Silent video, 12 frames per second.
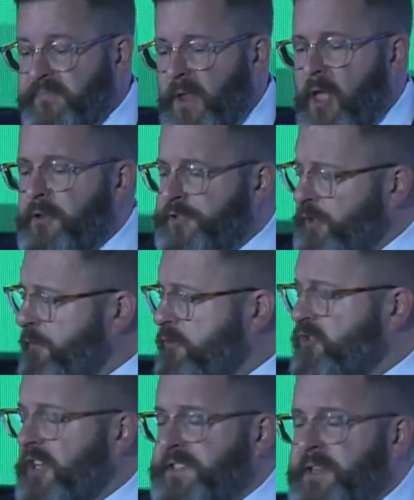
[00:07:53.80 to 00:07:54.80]
So, for
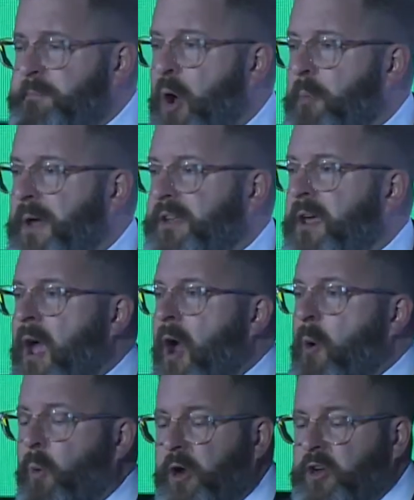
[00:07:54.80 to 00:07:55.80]
just a moment,
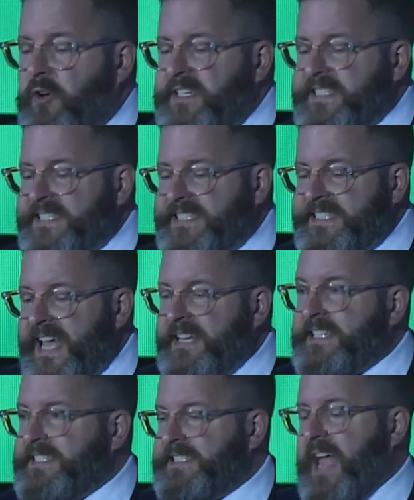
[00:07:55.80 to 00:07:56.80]
we're going to set
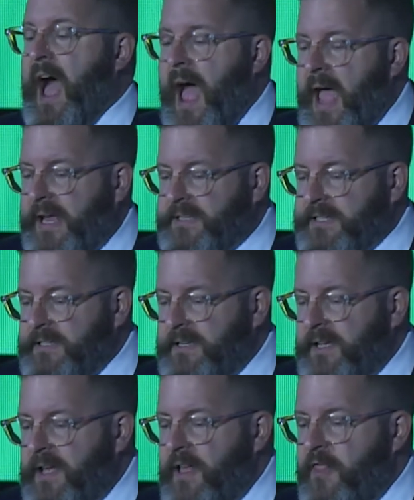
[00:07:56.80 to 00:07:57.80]
aside
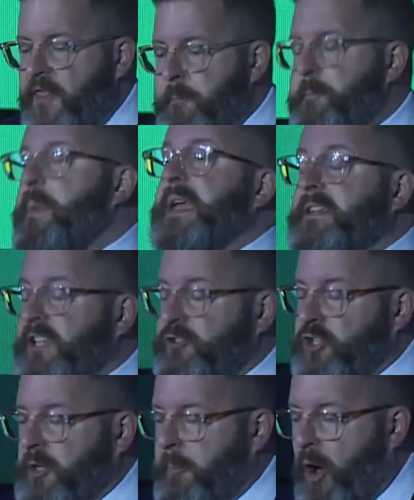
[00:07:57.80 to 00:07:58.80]
the big
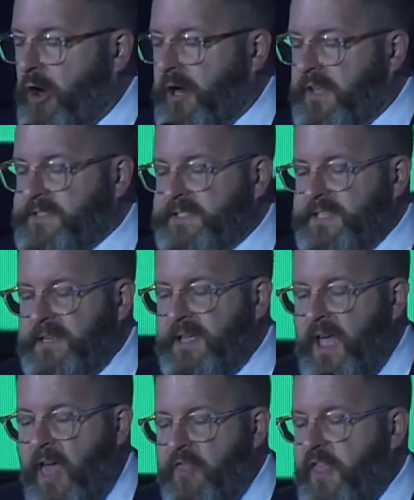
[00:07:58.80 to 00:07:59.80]
digital markets.
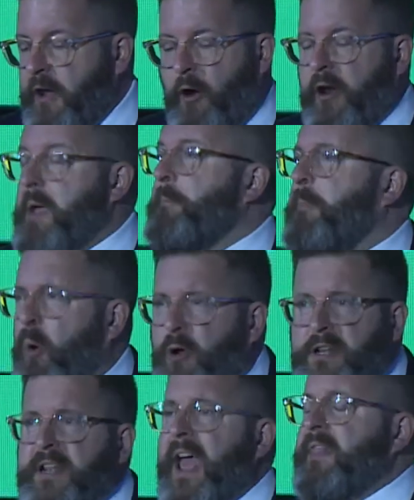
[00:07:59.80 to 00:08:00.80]
They are
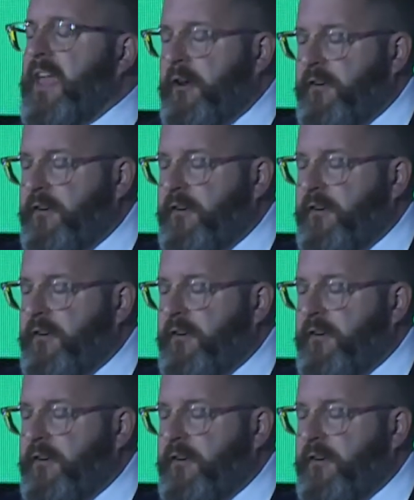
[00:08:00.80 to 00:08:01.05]
important and they are